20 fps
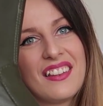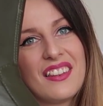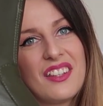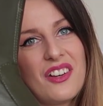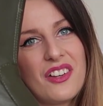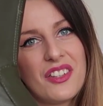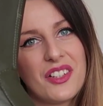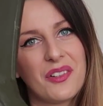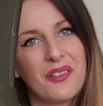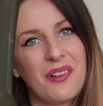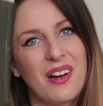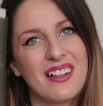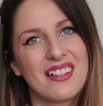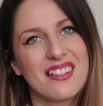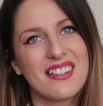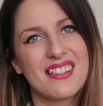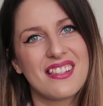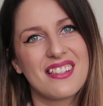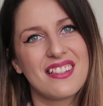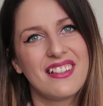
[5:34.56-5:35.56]
the other
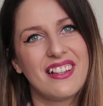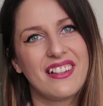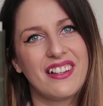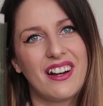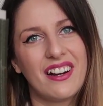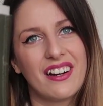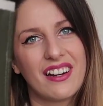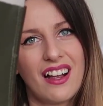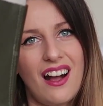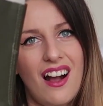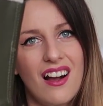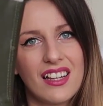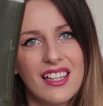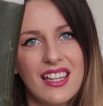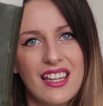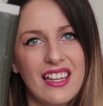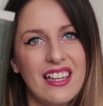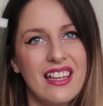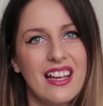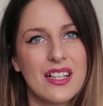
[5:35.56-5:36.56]
ones that are
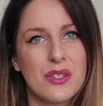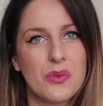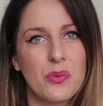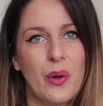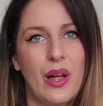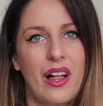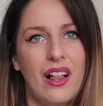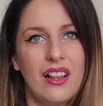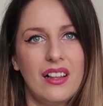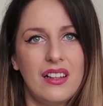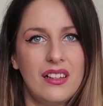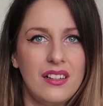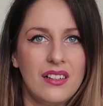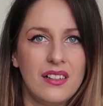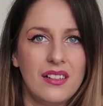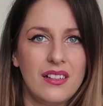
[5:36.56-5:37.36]
khaki as well,